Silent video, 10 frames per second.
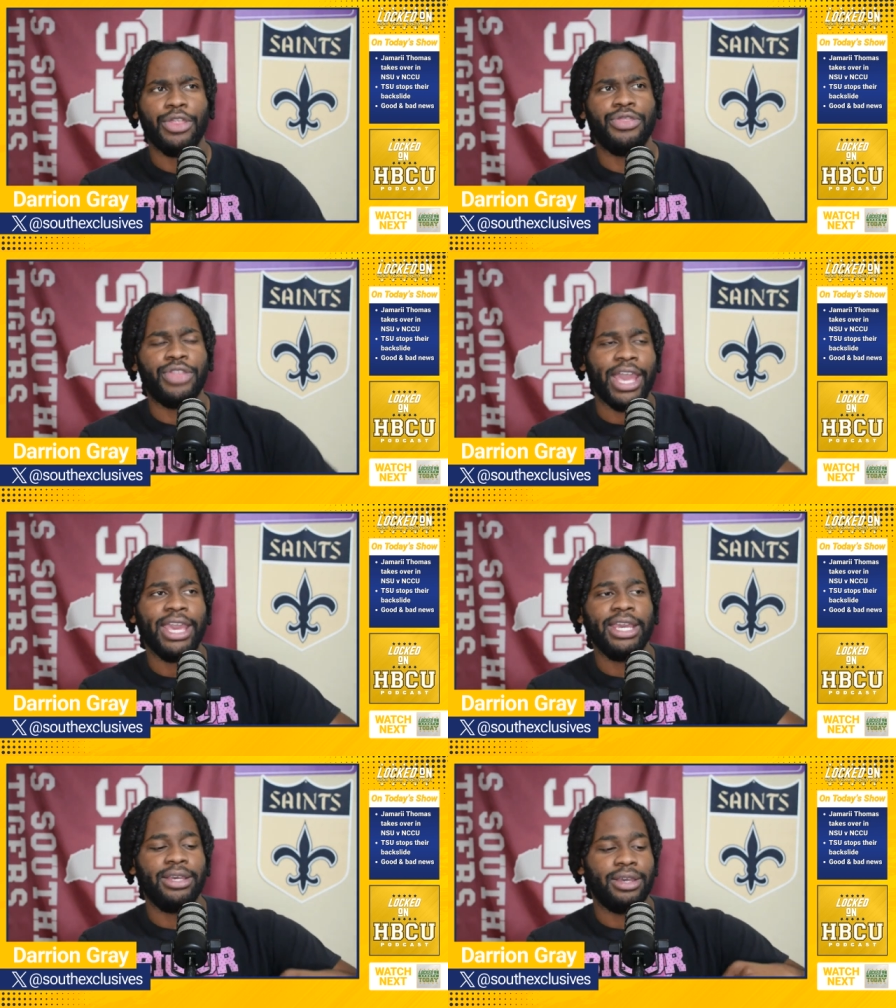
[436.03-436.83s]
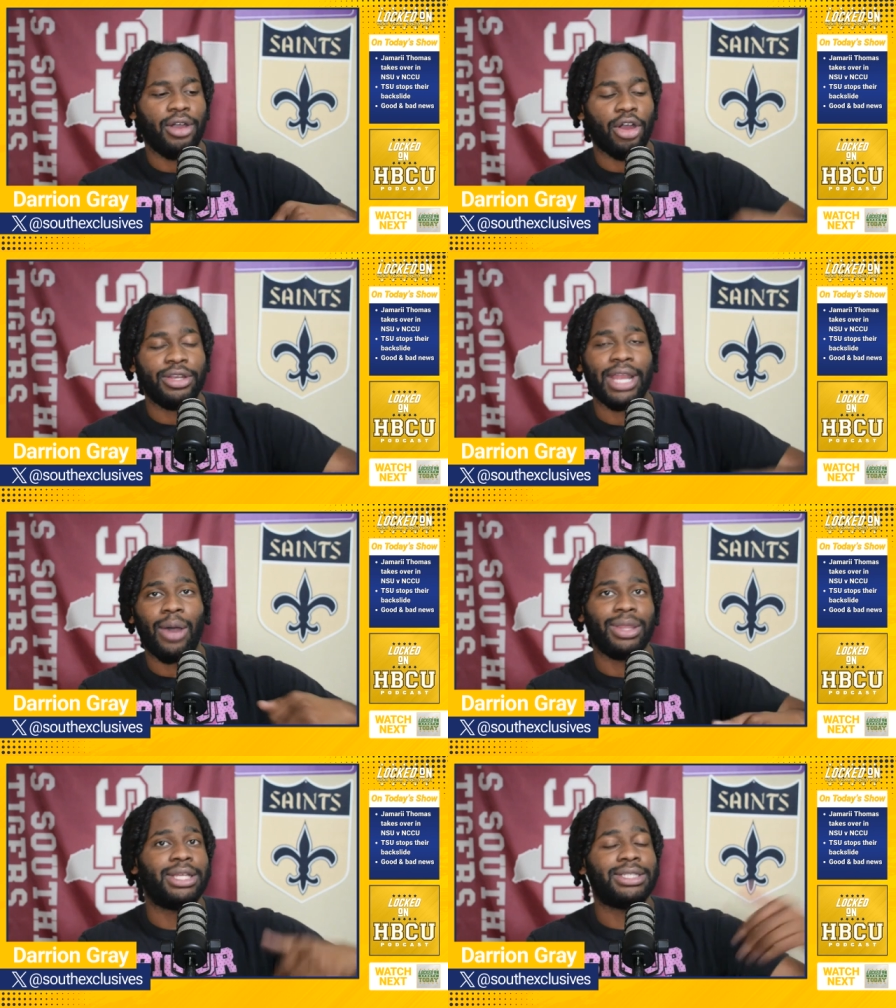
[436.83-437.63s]
they are
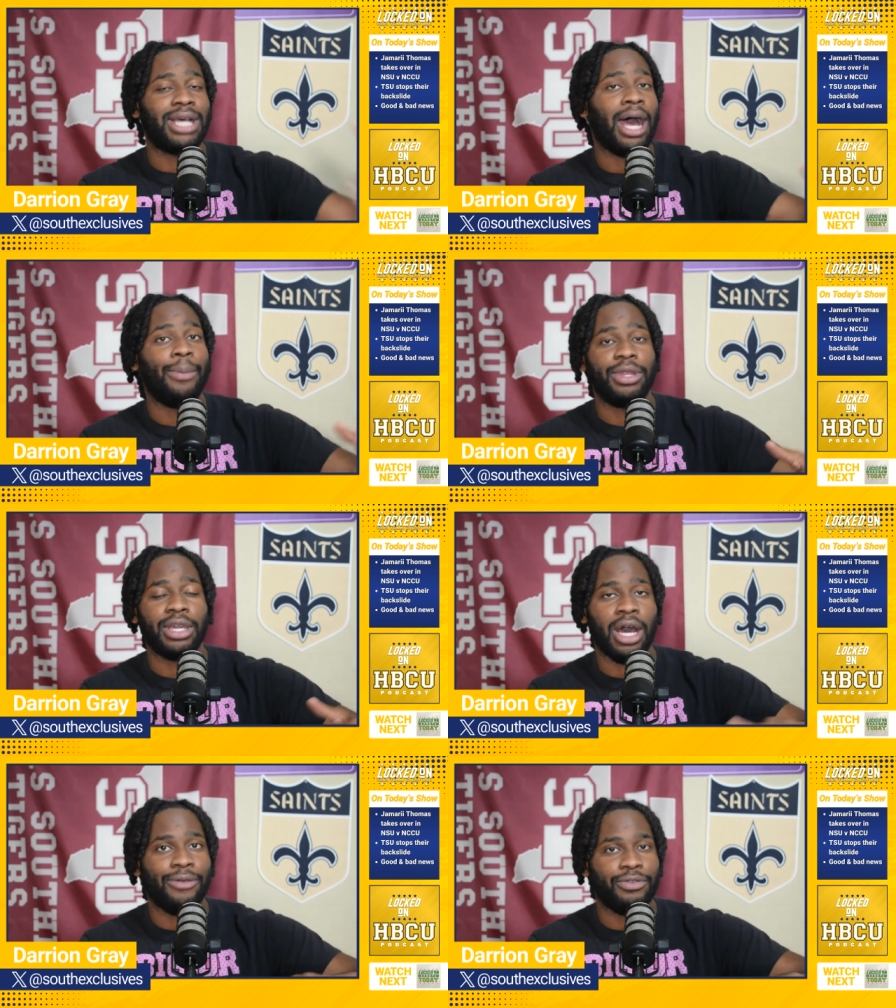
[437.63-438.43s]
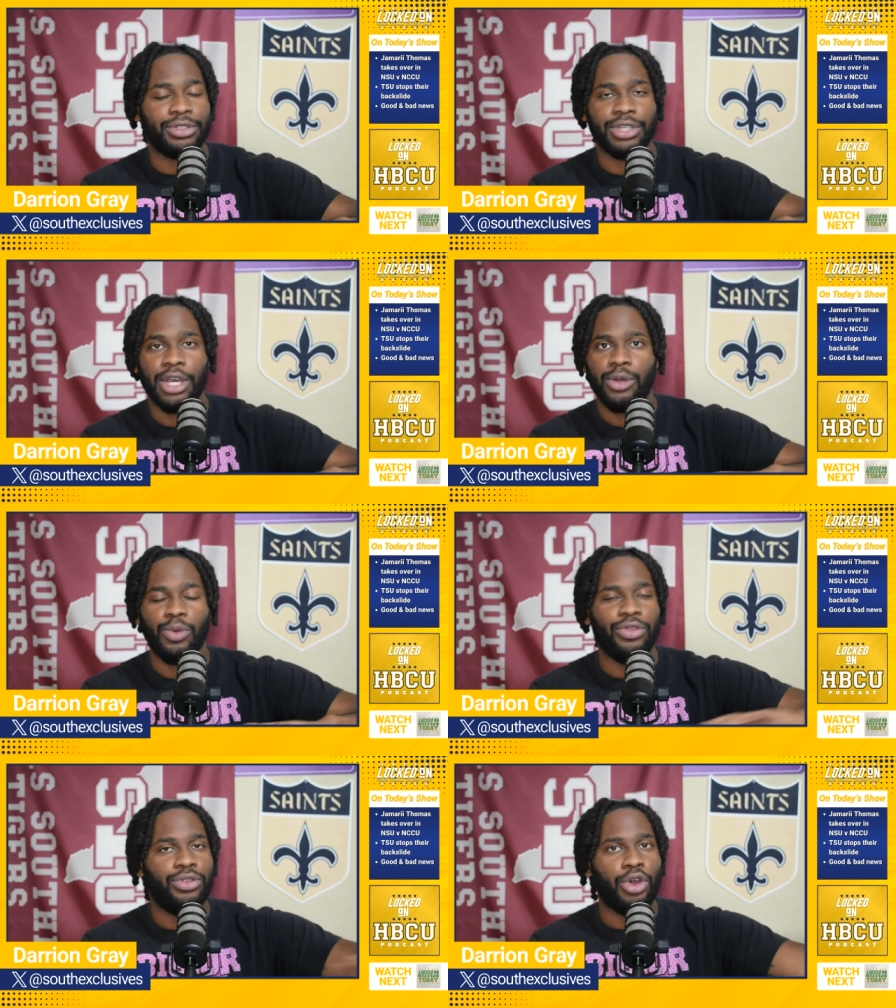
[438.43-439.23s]
now at the top of the conference
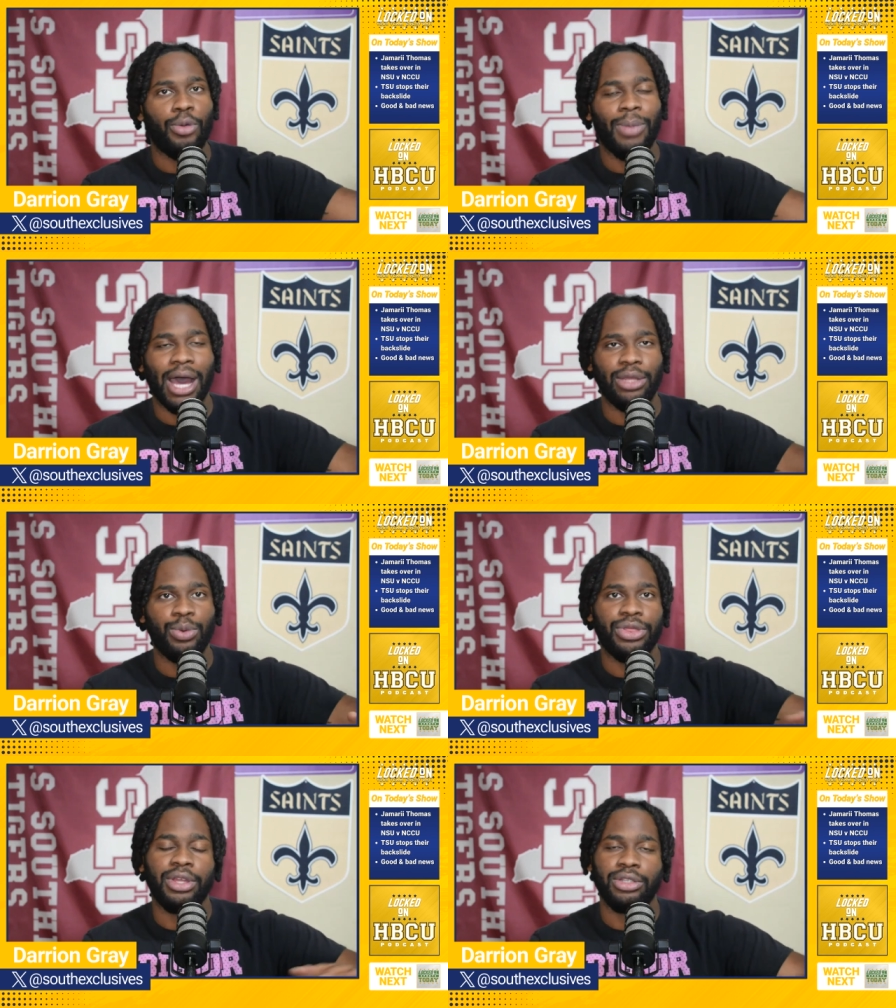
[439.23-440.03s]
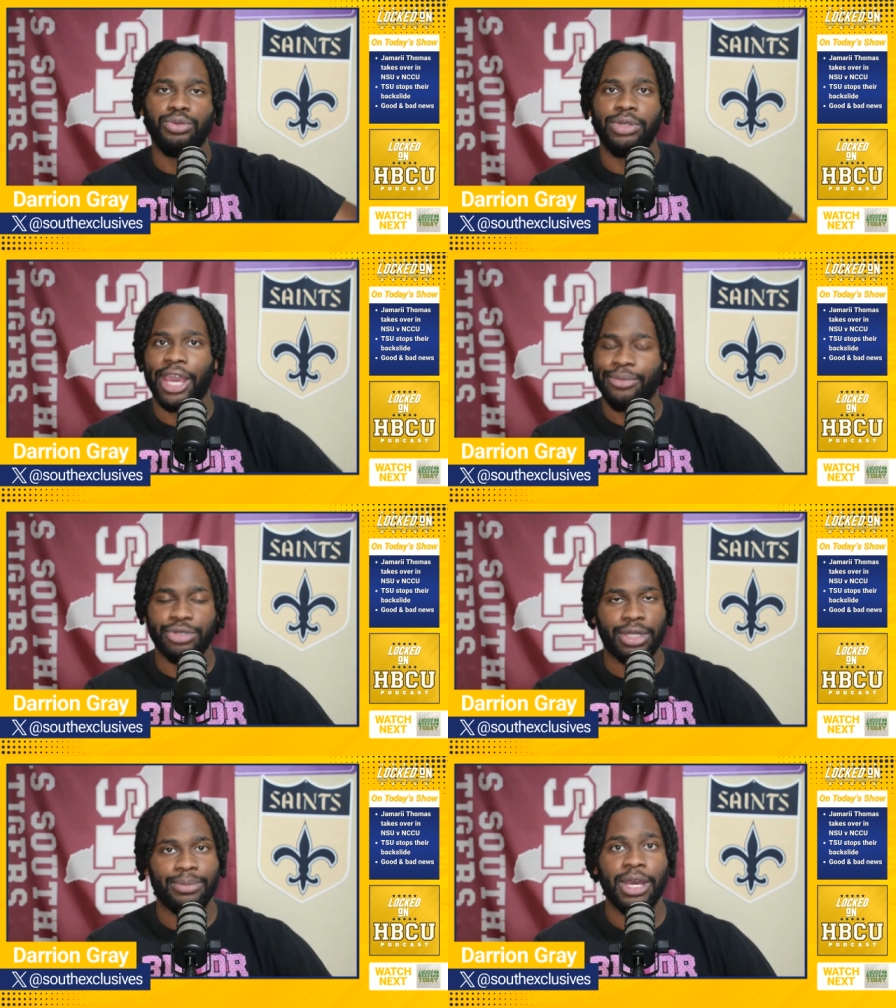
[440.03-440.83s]
with nobody within 2
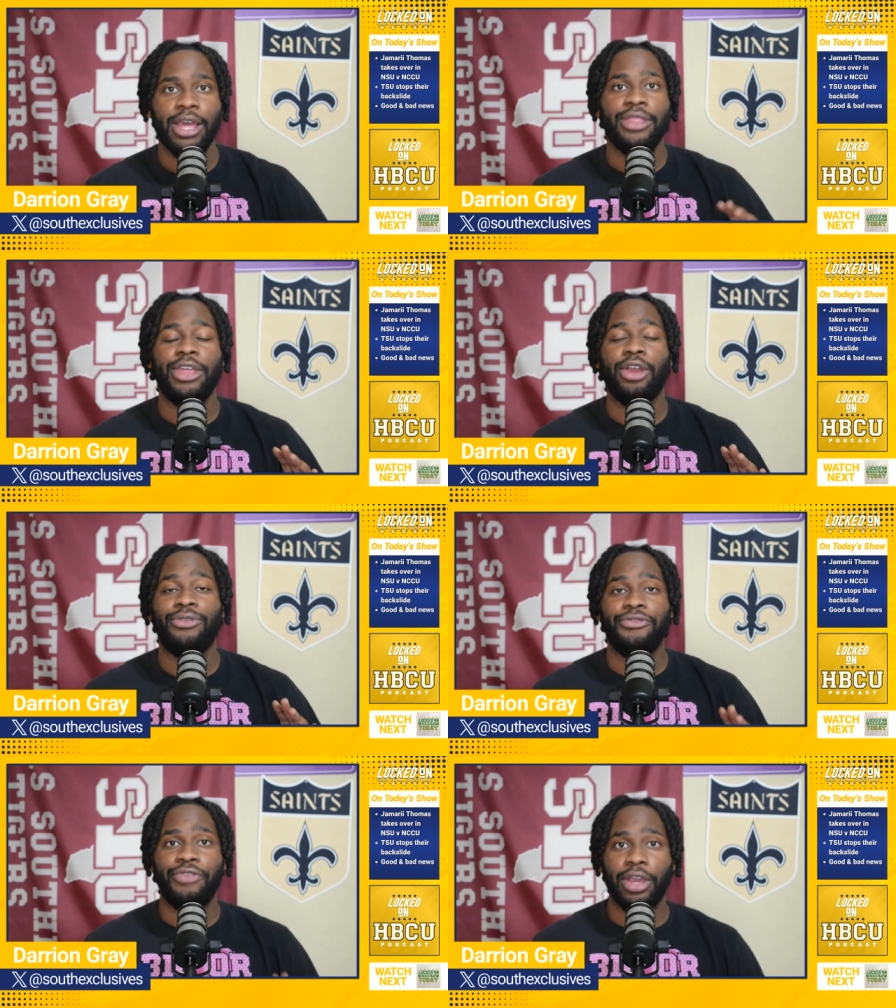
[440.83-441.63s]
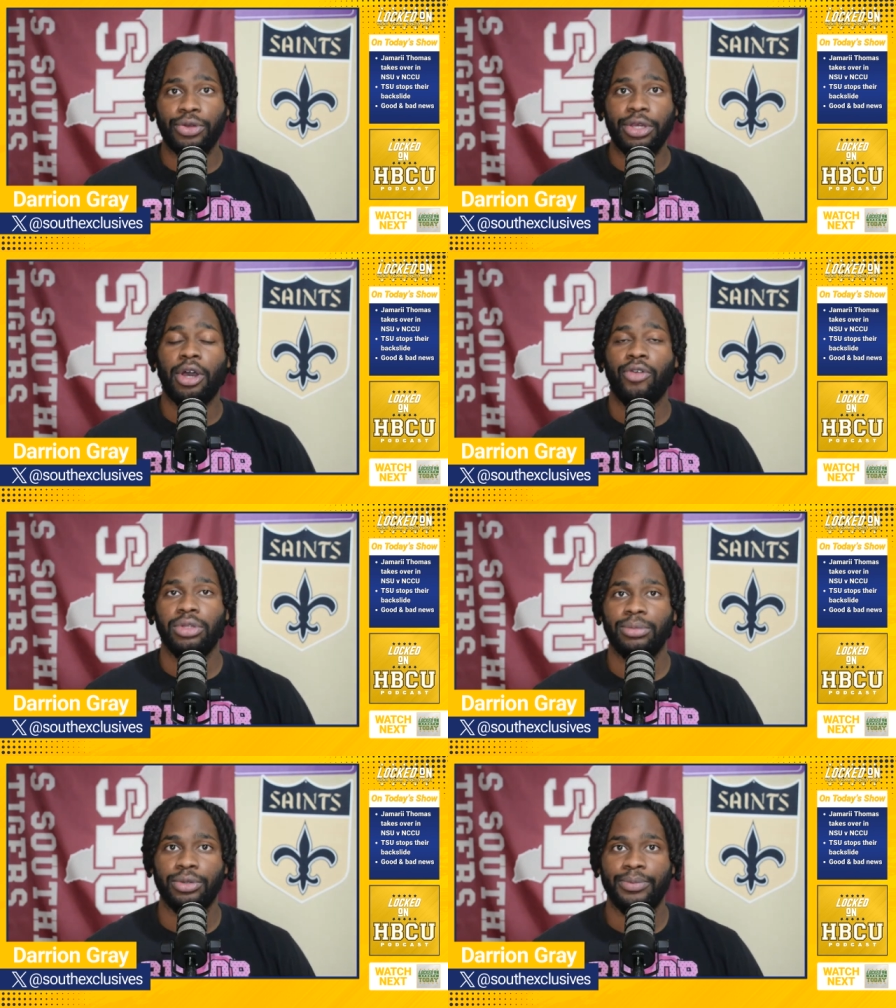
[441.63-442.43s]
games of them. They're very comfortable.